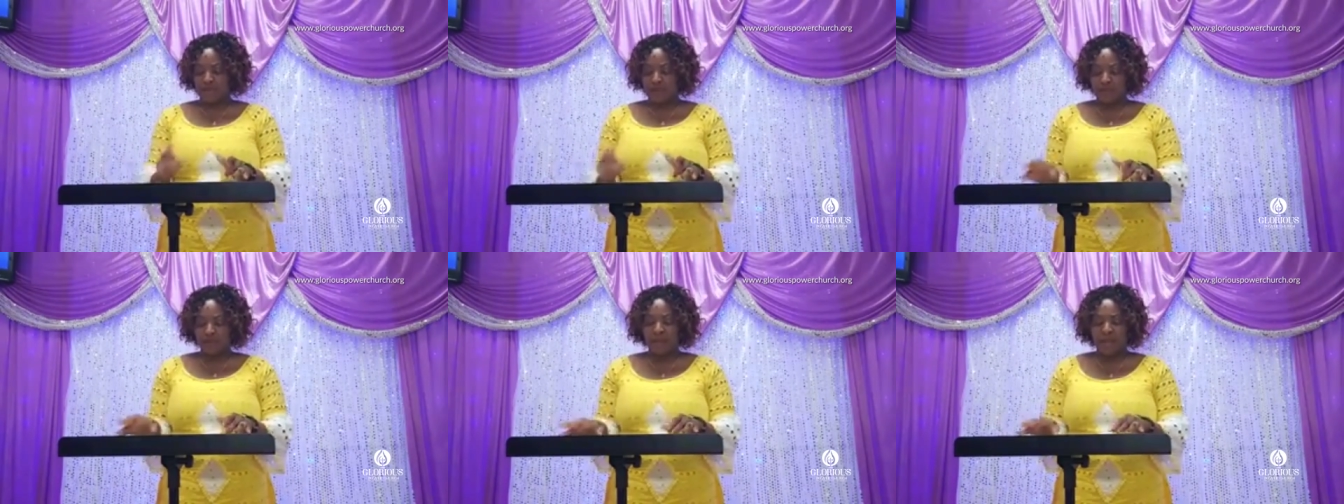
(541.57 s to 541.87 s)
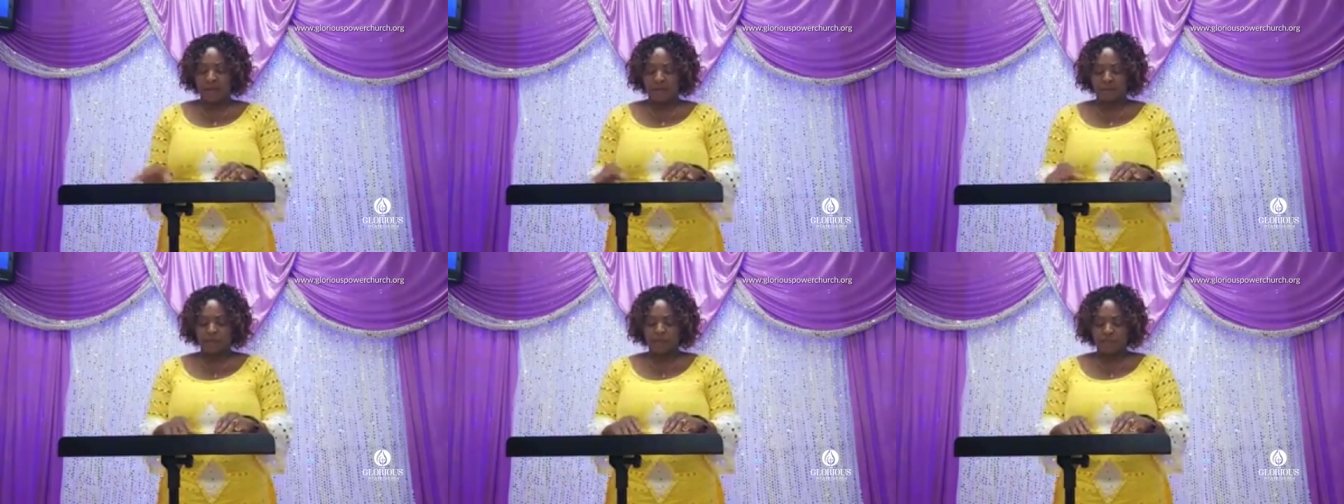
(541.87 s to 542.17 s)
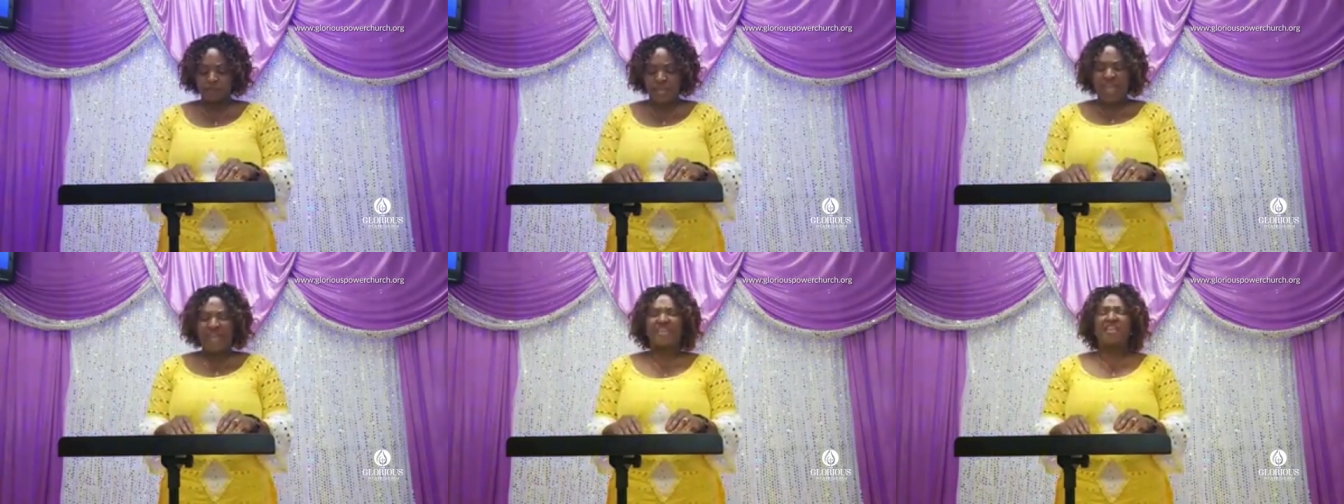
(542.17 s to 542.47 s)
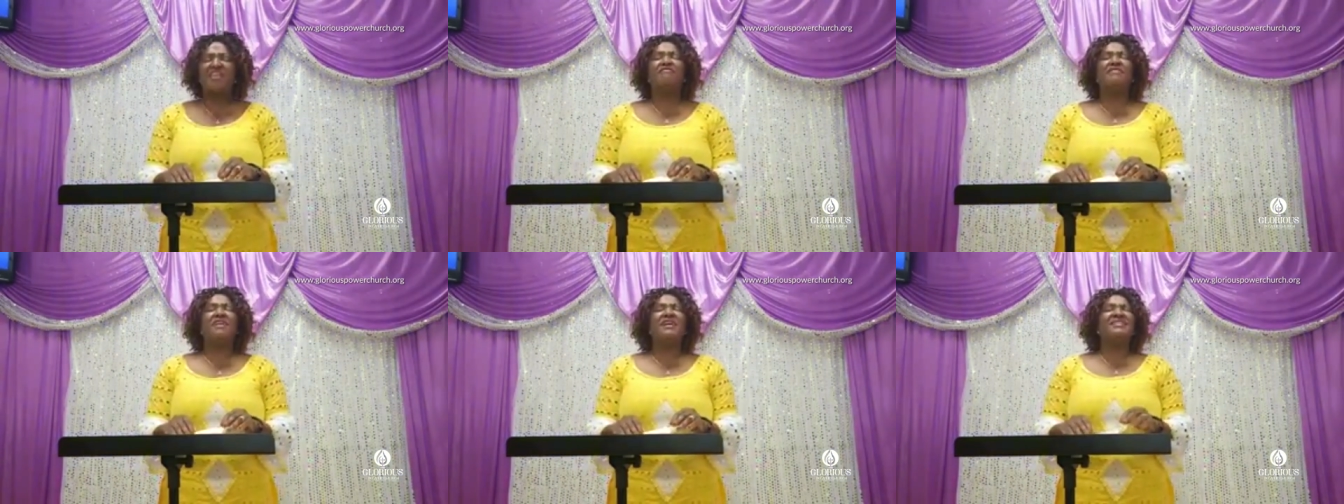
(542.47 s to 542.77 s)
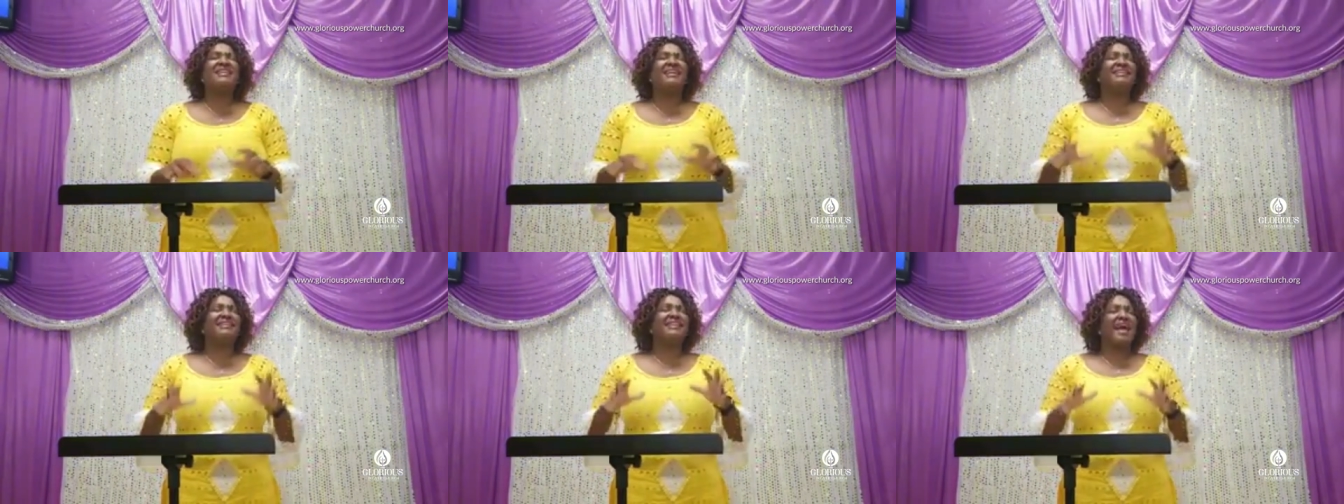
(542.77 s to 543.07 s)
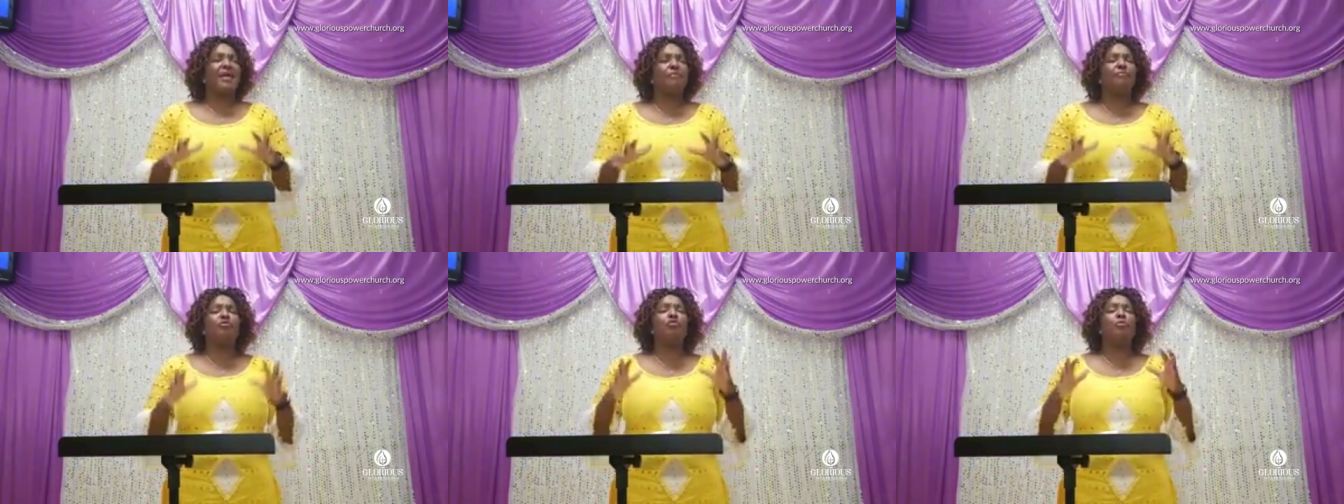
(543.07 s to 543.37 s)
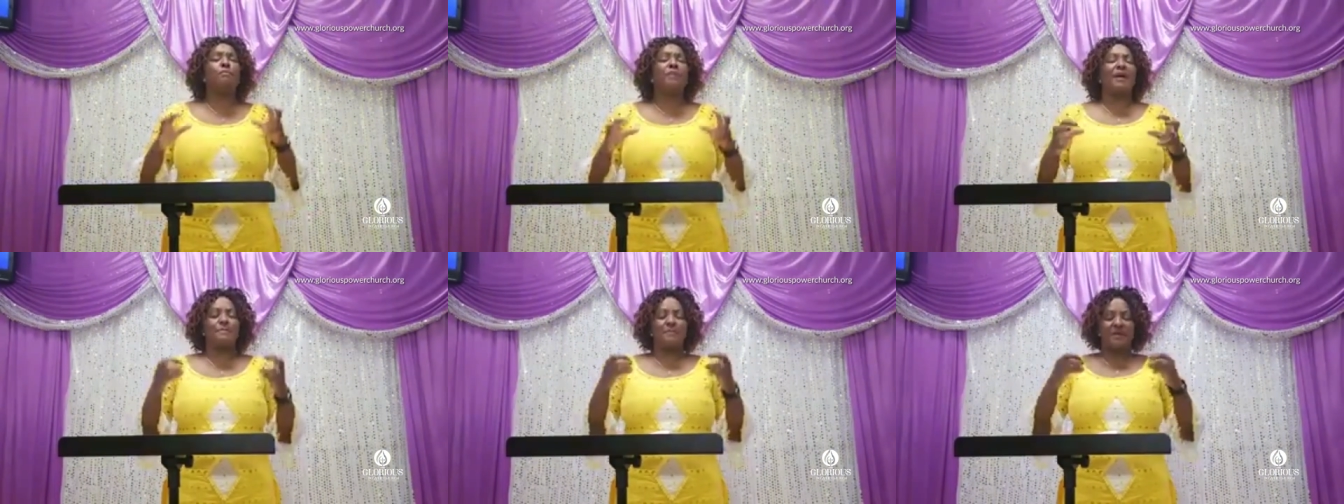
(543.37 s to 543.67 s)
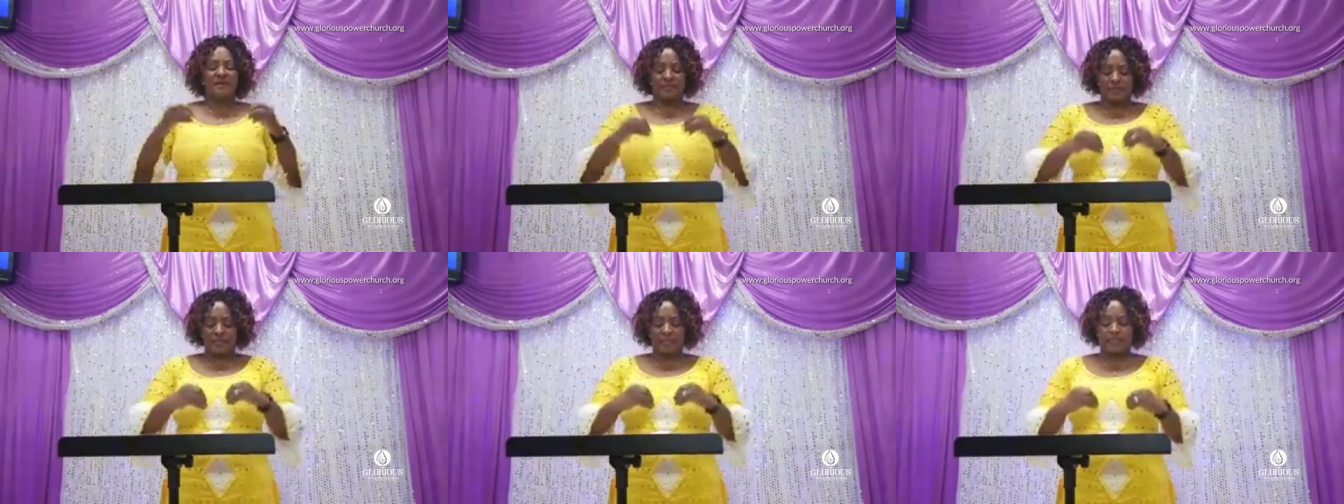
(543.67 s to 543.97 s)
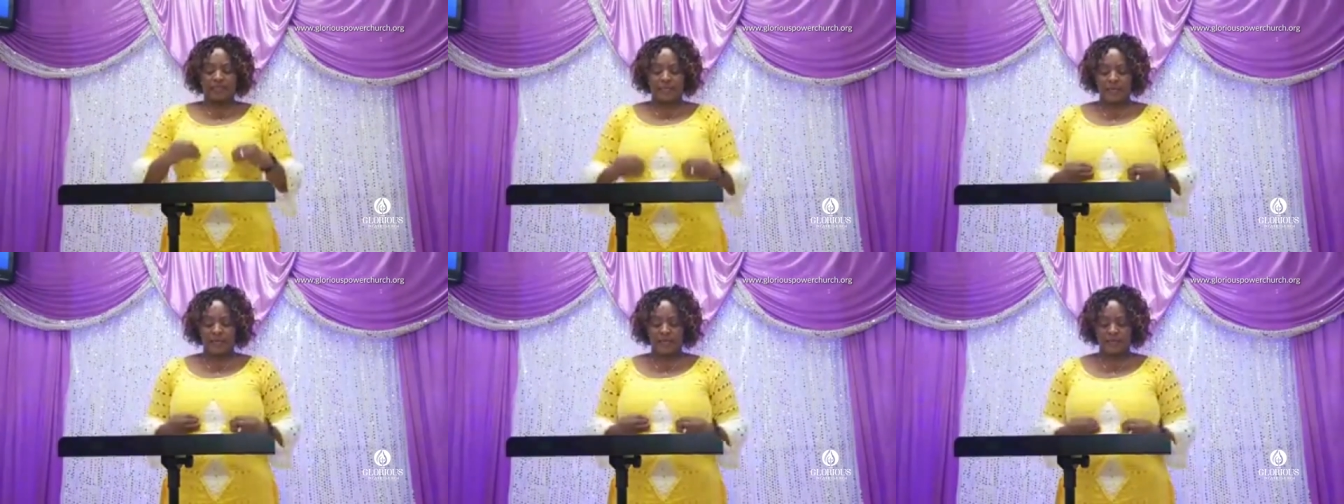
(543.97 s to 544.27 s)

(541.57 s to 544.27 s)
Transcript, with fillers: Amen. Mm. And if there is a time to purpose, it